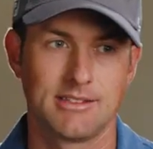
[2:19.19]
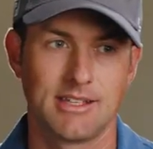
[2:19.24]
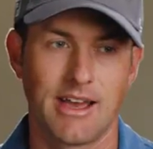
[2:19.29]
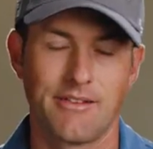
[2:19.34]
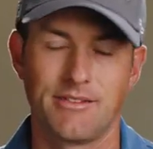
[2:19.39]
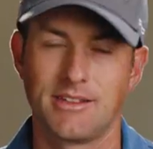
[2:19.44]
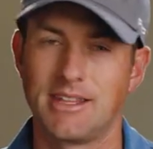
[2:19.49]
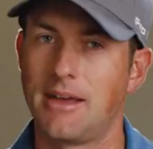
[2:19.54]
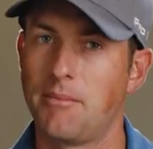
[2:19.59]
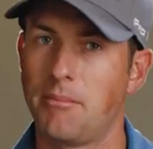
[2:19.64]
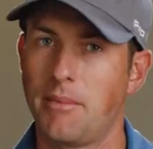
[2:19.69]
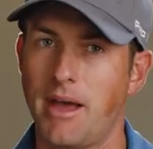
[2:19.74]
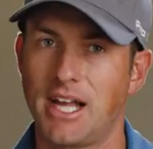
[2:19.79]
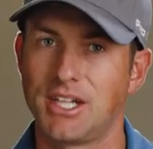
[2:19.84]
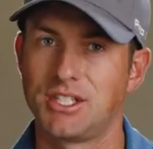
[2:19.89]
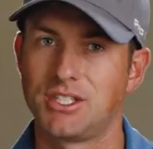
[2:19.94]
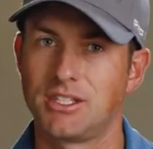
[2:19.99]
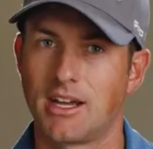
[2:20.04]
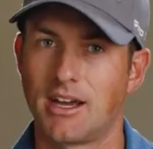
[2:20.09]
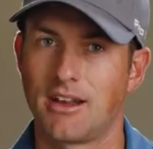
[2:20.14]
having that
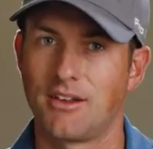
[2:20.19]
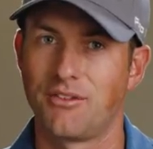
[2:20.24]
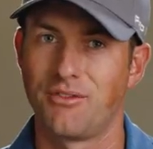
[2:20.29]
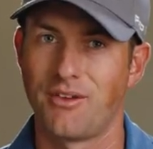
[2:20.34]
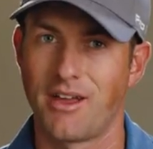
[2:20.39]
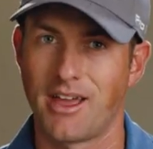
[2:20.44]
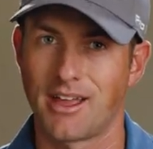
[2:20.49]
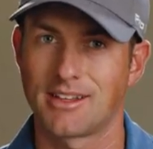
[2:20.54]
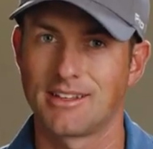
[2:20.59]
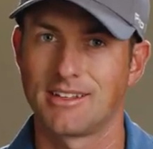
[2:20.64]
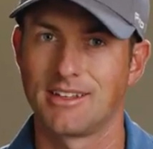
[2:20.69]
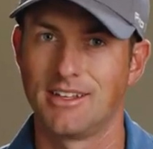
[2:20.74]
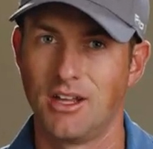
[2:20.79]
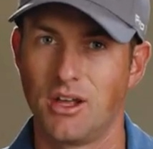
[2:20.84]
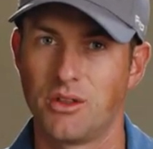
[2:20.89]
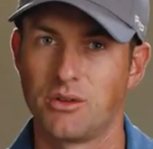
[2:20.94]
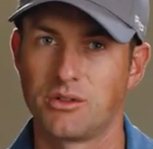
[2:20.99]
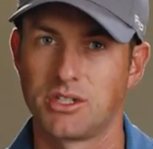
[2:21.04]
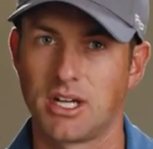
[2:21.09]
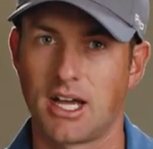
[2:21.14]
bad shot affect
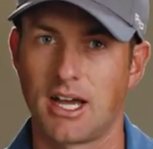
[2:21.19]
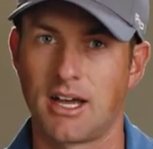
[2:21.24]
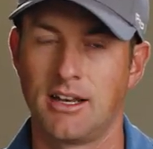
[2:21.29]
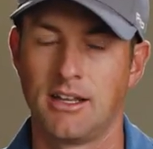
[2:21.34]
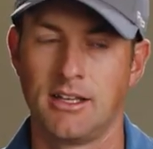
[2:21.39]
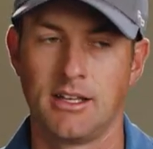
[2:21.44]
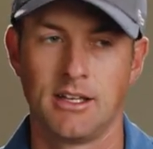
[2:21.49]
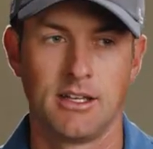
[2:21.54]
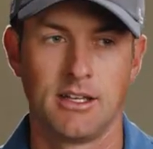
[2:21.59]
another shot